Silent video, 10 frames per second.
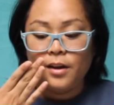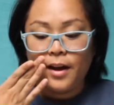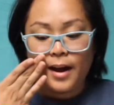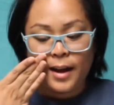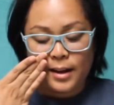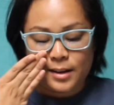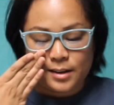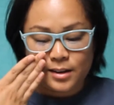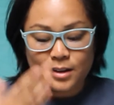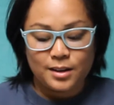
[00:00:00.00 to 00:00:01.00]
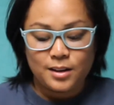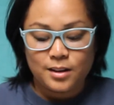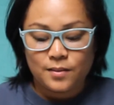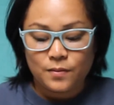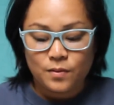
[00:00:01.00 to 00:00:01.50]
And
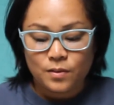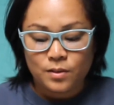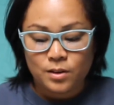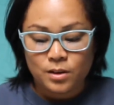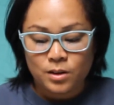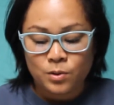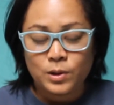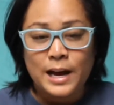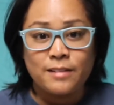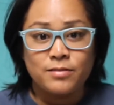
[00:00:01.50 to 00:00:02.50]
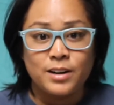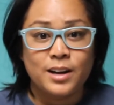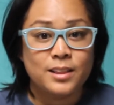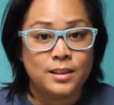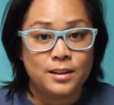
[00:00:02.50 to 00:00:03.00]
you will have
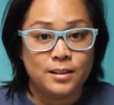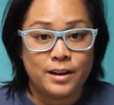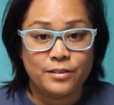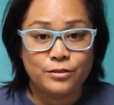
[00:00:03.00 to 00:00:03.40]
nothing left.